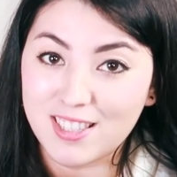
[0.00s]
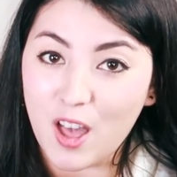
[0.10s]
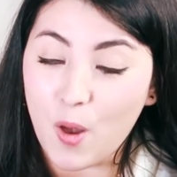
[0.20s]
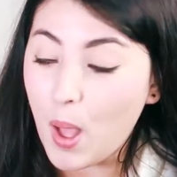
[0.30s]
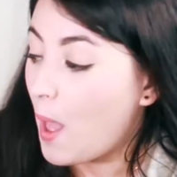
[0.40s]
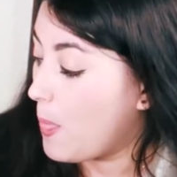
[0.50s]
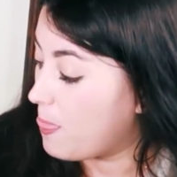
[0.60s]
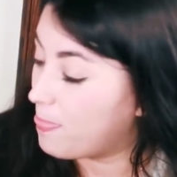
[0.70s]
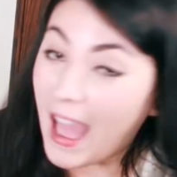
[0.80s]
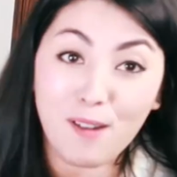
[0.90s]
So
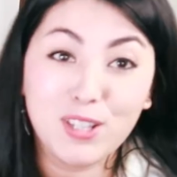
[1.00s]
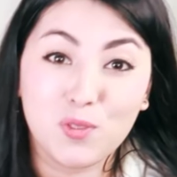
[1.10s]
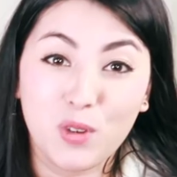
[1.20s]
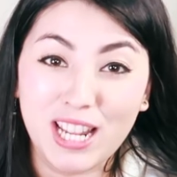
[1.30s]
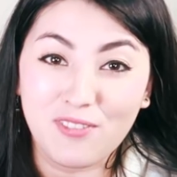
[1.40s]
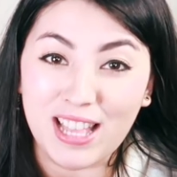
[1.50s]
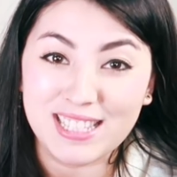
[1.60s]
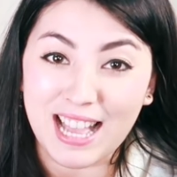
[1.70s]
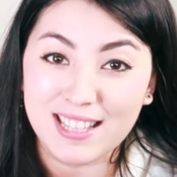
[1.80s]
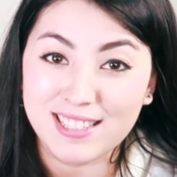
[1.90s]
that was really
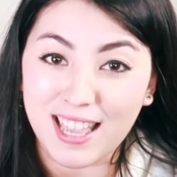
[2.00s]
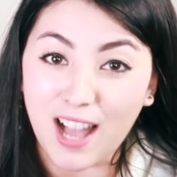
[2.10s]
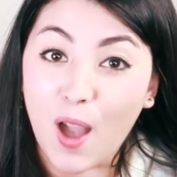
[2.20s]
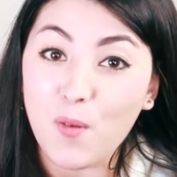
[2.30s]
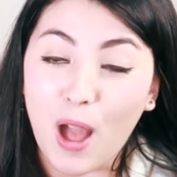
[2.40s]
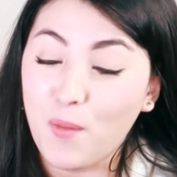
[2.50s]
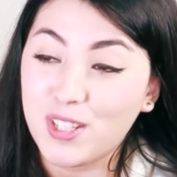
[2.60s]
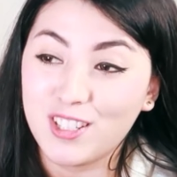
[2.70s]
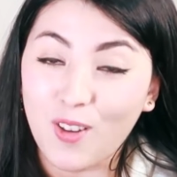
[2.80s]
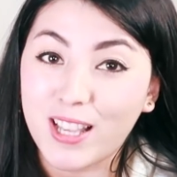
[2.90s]
fantastic. I
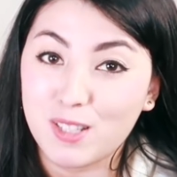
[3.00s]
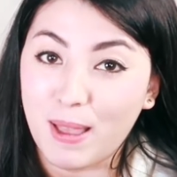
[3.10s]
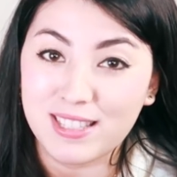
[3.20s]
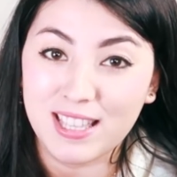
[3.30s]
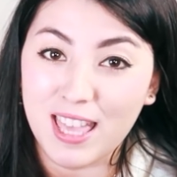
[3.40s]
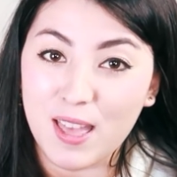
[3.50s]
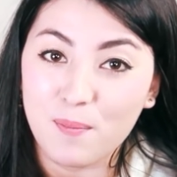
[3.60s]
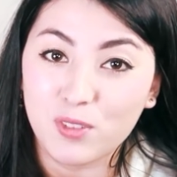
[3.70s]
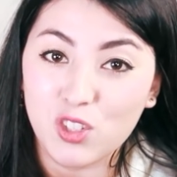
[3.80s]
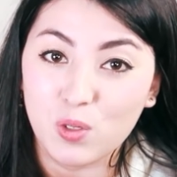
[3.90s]
was not expecting
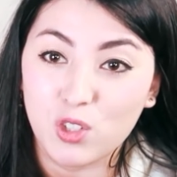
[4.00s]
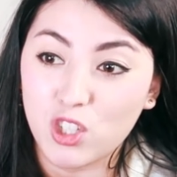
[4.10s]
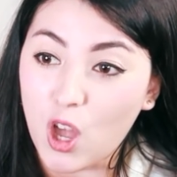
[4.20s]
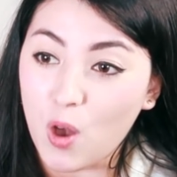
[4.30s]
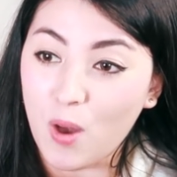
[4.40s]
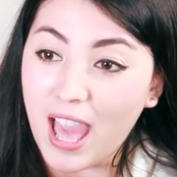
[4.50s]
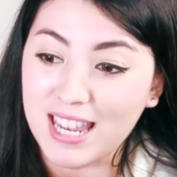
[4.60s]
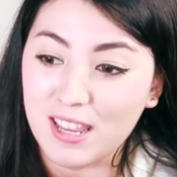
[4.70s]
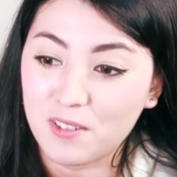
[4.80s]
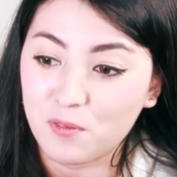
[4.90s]
him to show
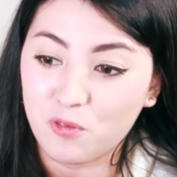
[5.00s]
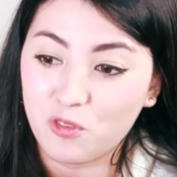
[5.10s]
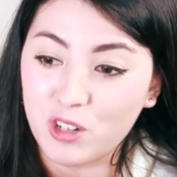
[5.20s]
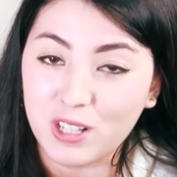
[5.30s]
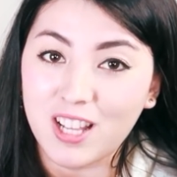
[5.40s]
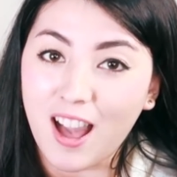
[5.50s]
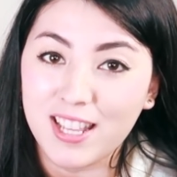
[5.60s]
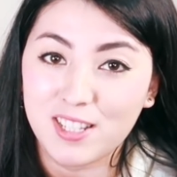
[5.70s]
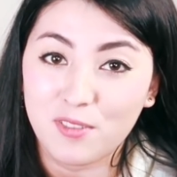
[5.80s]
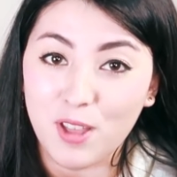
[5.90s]
any real
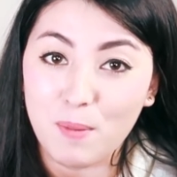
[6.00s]
kind of